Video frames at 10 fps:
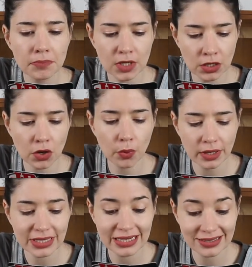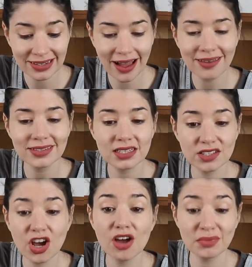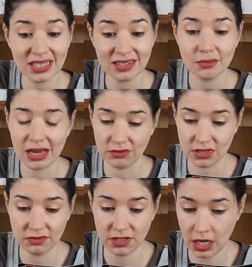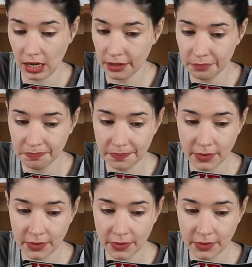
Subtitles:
you know what, it's an undetermined amount of time.